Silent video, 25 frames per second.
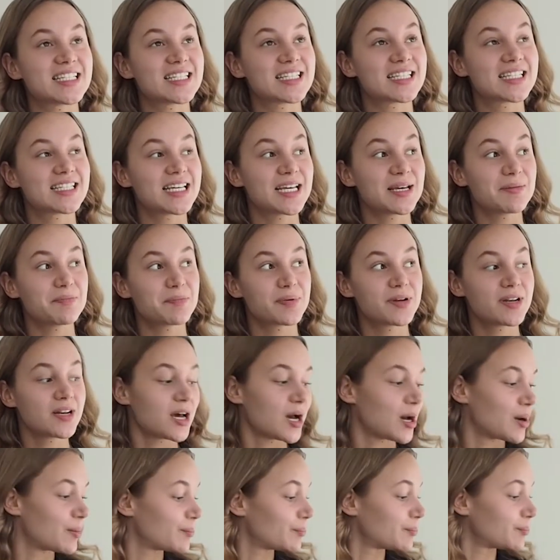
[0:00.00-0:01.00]
Tip
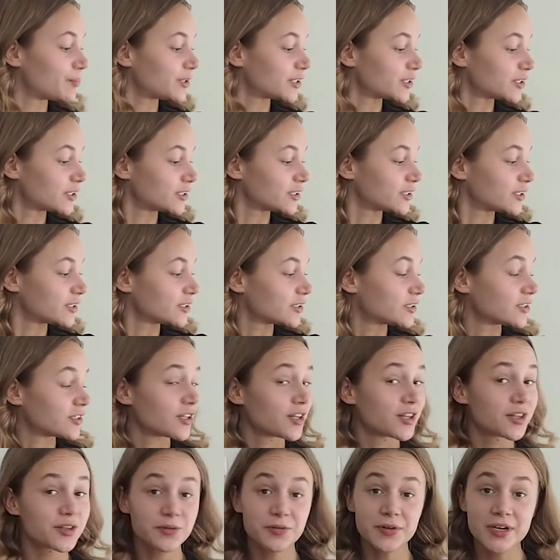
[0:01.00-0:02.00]
number
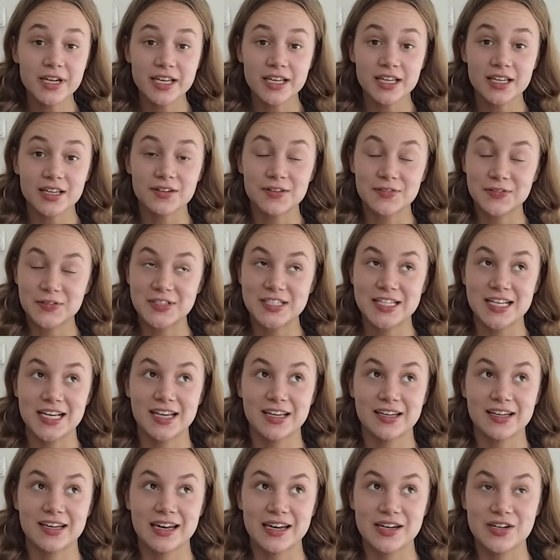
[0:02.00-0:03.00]
three for
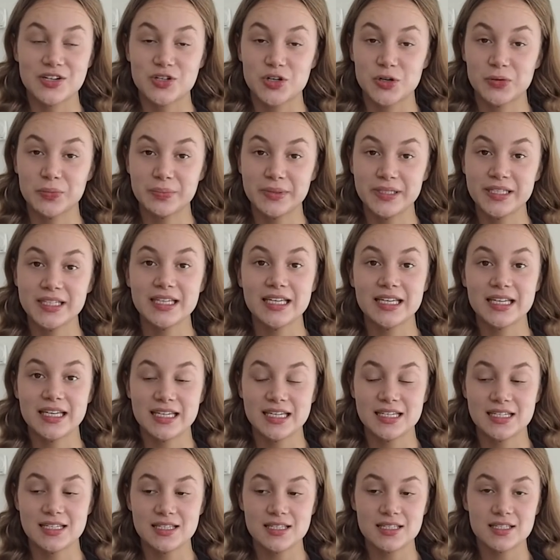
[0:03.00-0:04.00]
secondhand shopping
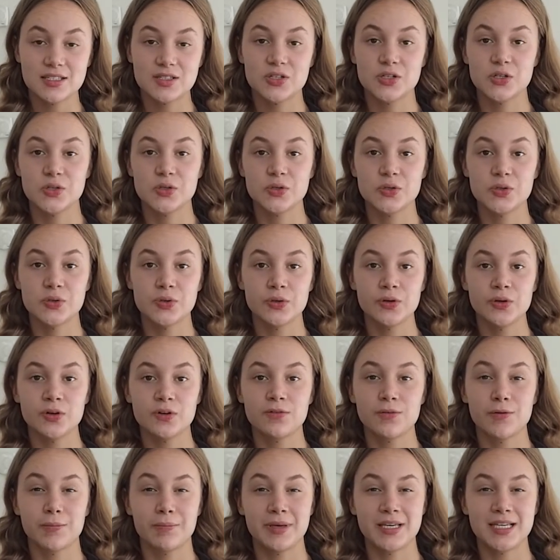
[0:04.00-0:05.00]
is to look
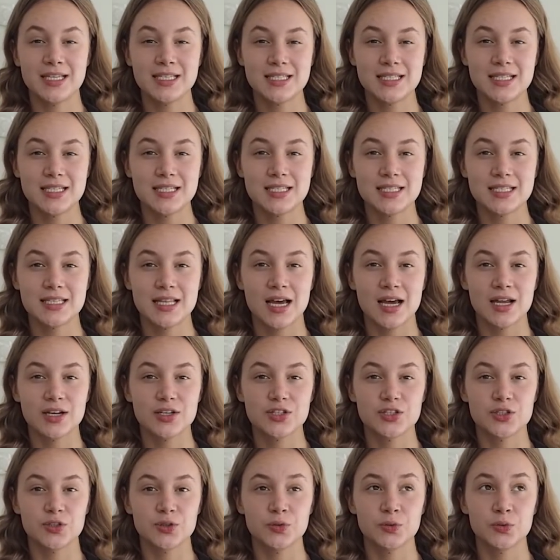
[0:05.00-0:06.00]
for pieces
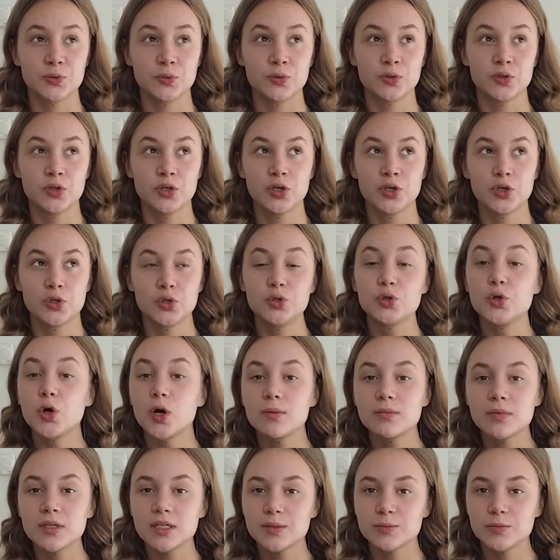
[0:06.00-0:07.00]
that you
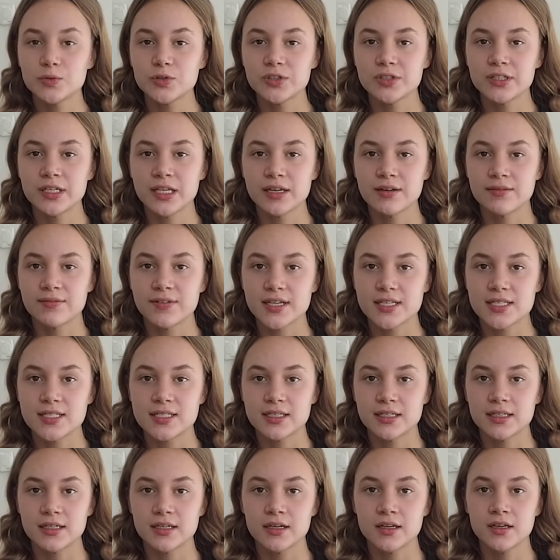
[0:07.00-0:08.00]
normally wouldn't invest
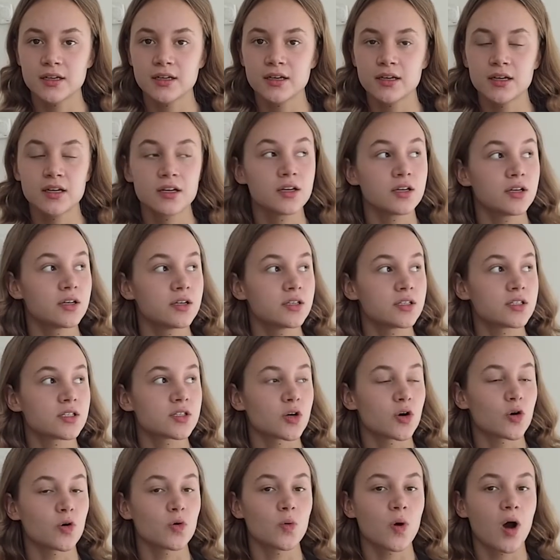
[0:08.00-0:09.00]
in.
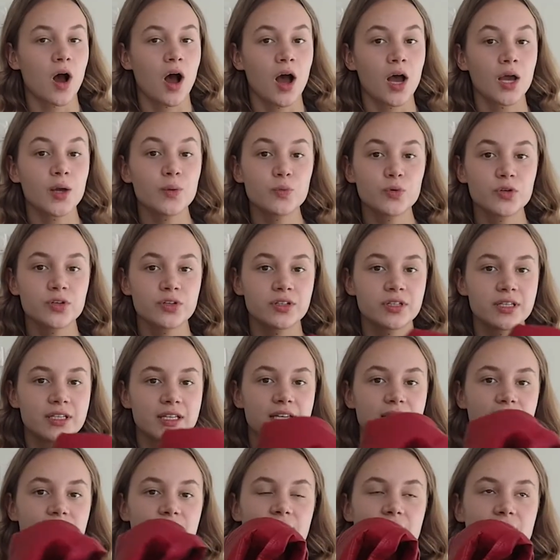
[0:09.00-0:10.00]
So I wouldn't
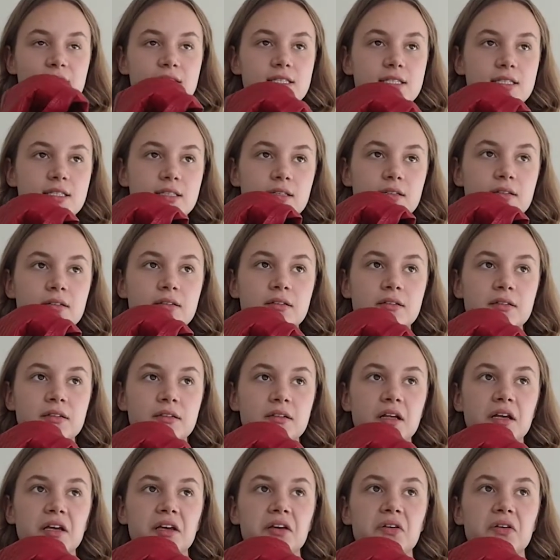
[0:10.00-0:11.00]
invest
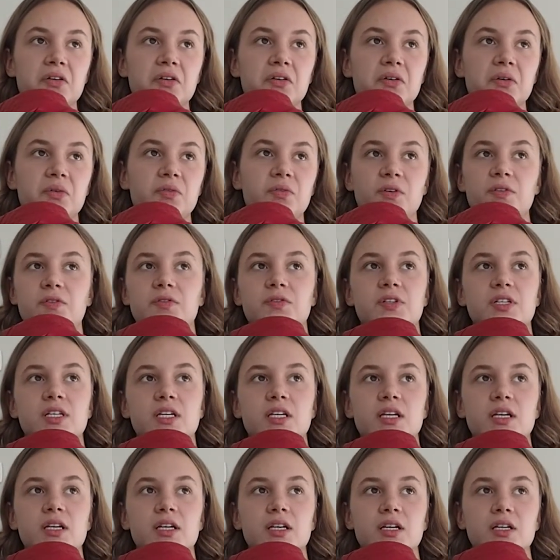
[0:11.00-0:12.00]
like
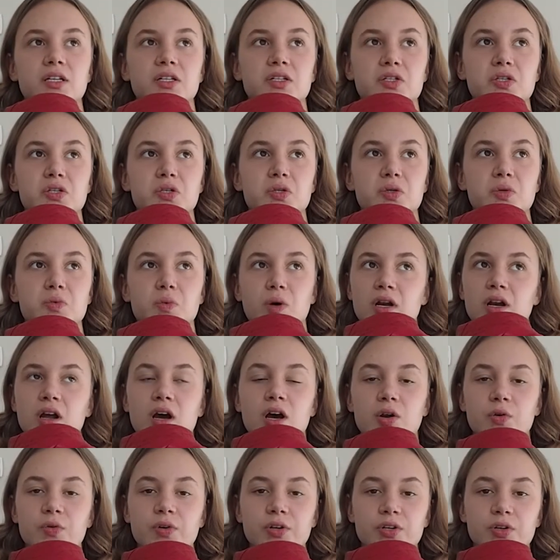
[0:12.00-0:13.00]
50 to
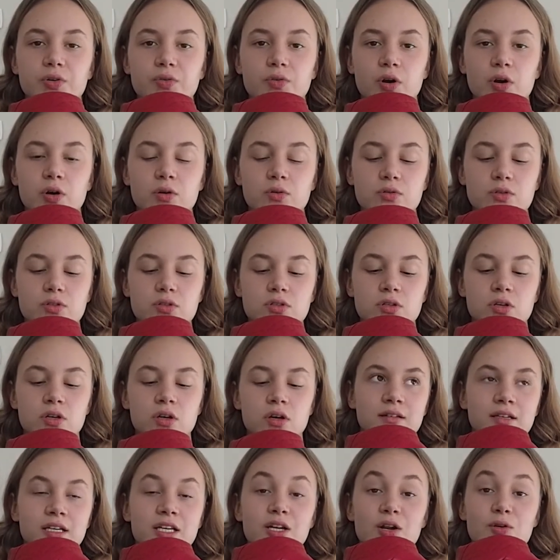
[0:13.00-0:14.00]
100 euros
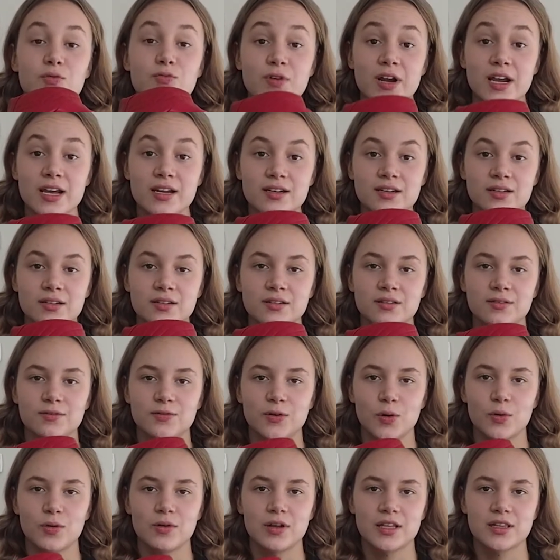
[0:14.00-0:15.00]
in a red
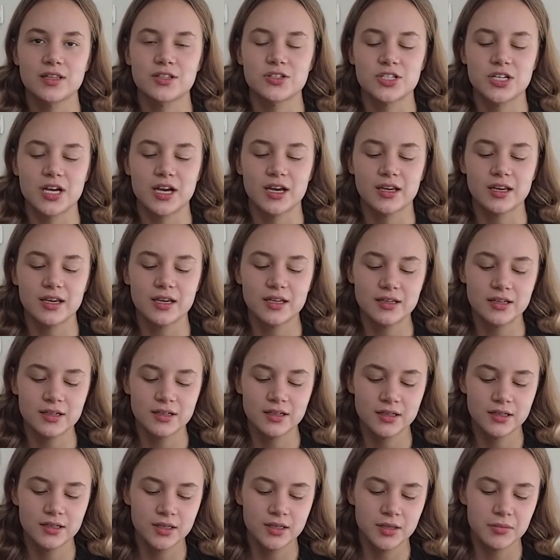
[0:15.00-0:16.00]
faux leather jacket
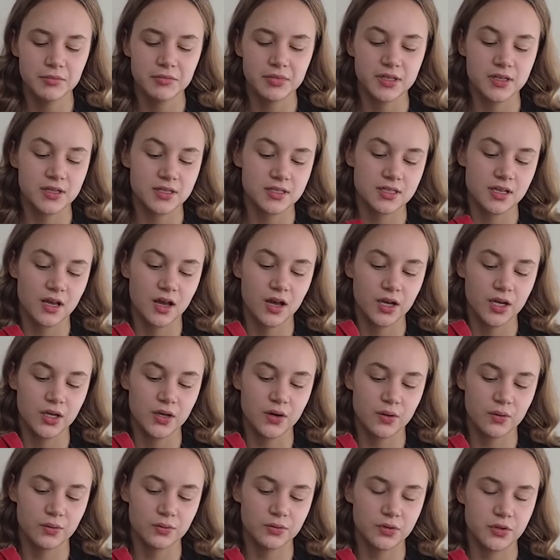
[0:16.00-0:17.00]
because I
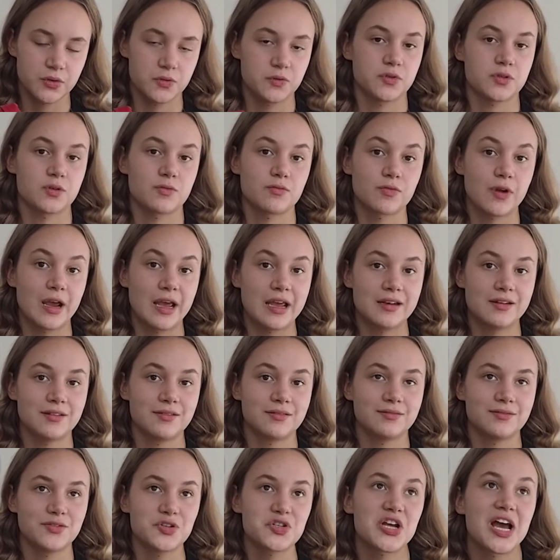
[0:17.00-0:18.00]
don't use a red
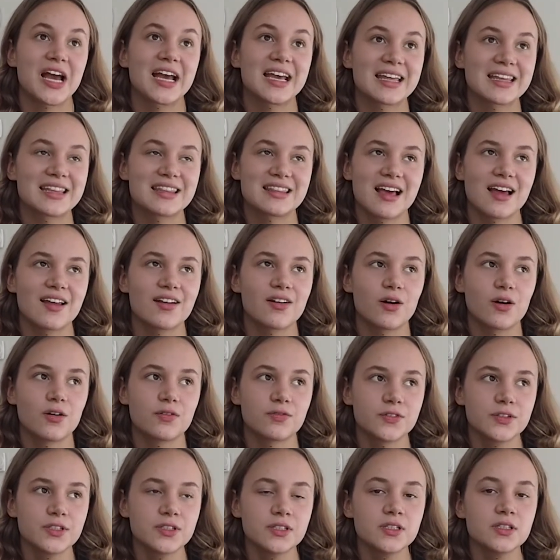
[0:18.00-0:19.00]
jacket that
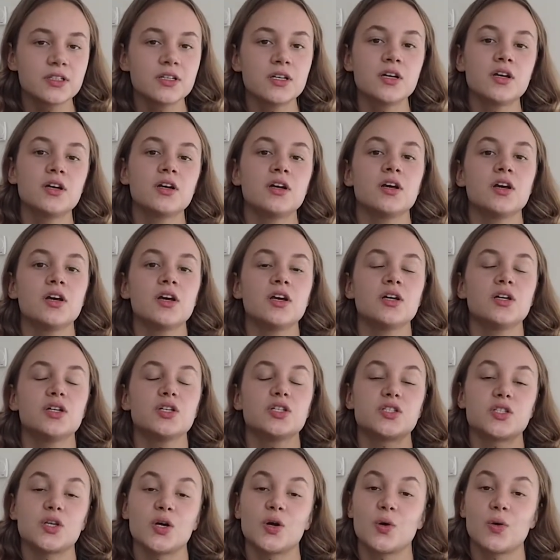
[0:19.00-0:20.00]
often.
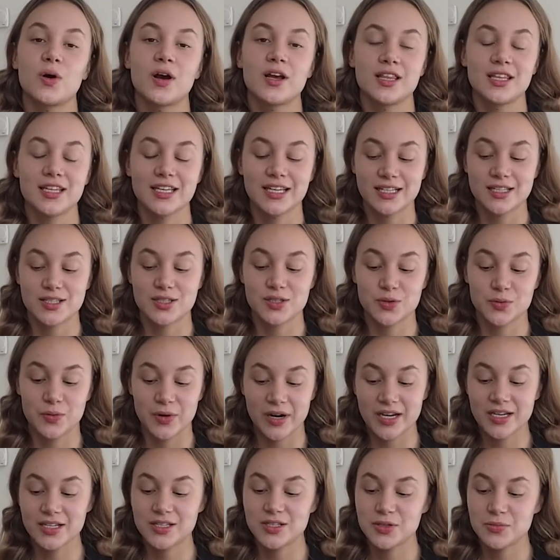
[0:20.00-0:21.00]
So I think it's
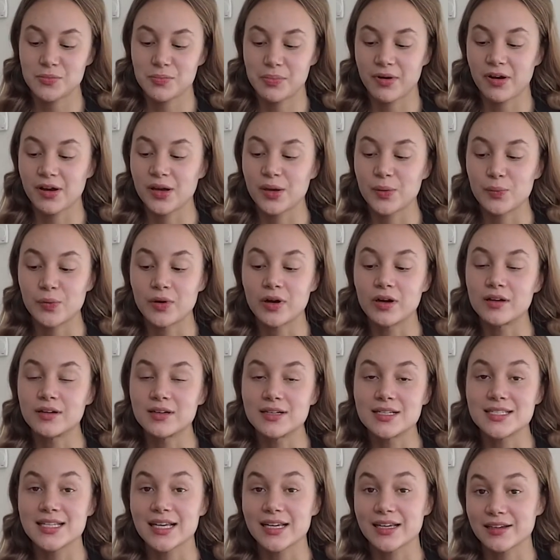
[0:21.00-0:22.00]
great to buy
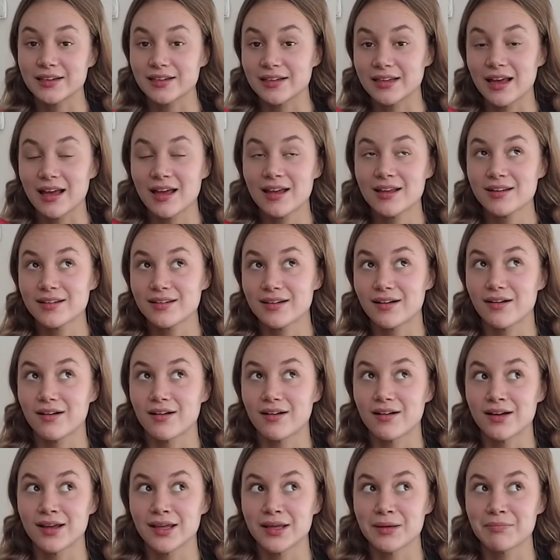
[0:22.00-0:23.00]
one secondhand.
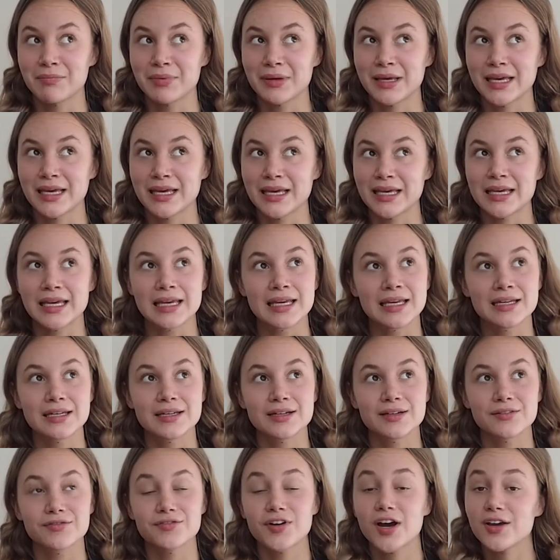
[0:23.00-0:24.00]
I
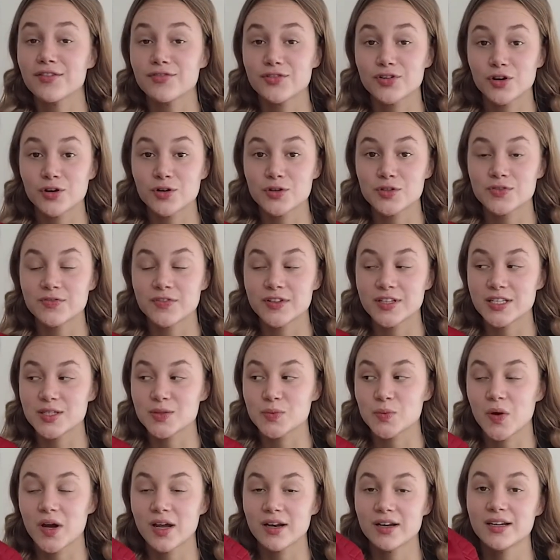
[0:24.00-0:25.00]
paid 5 euros for this
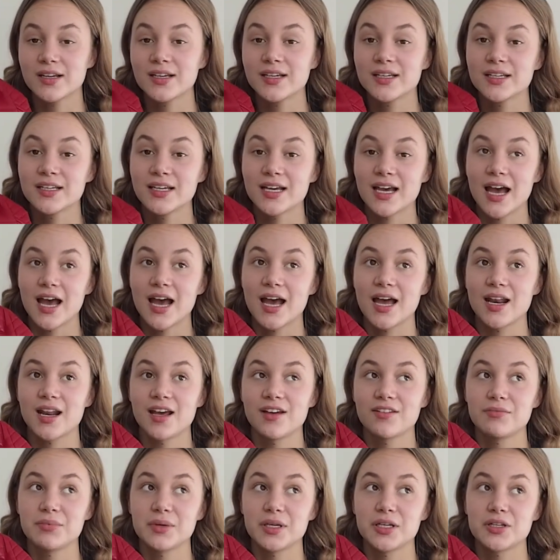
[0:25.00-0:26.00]
one and
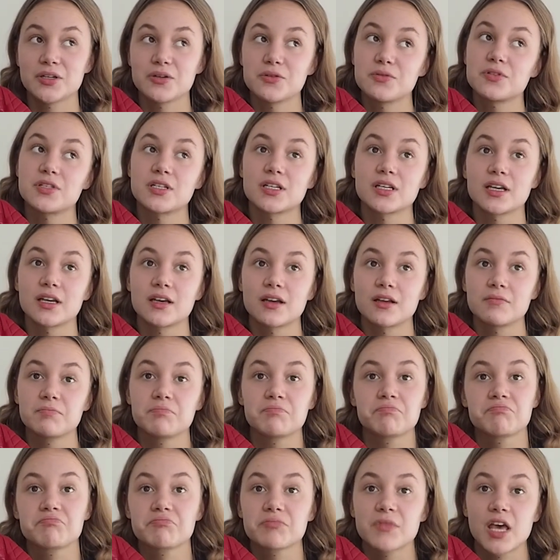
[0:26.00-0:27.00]
I've been using it
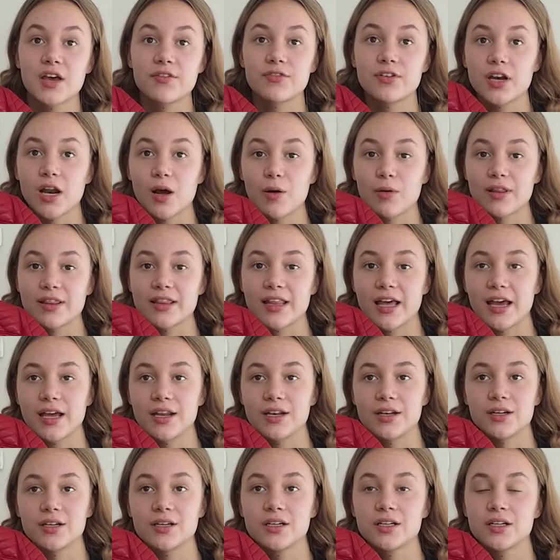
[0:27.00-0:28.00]
every now and
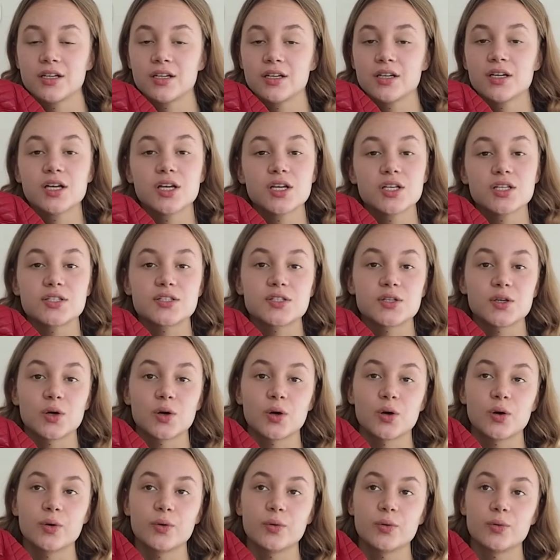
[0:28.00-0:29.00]
then.
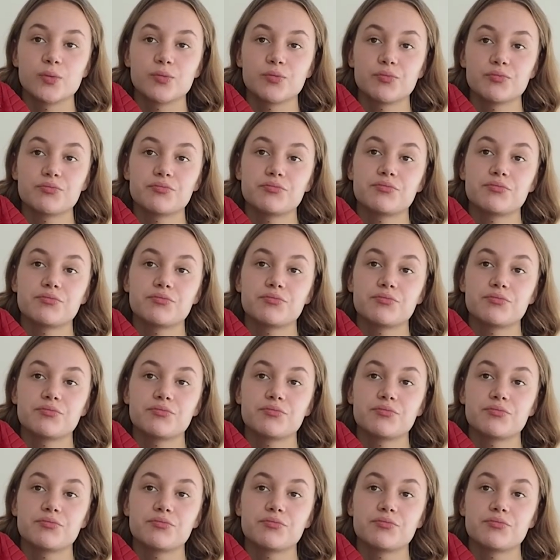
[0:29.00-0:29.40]
So